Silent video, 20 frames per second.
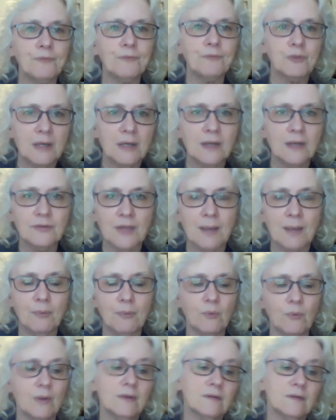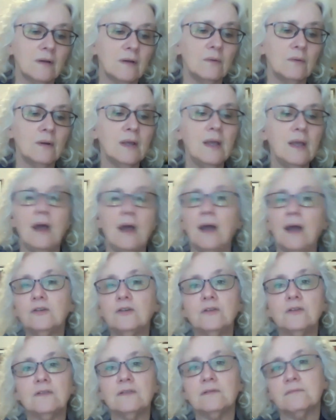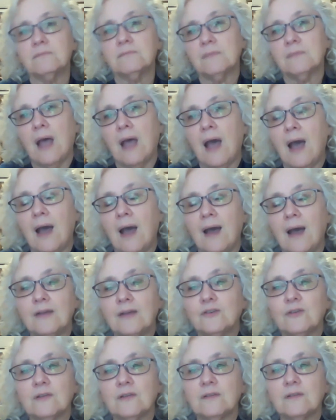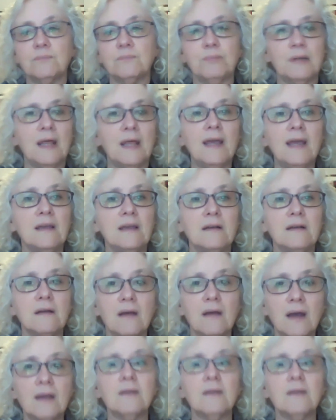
to me at that point. So I just played.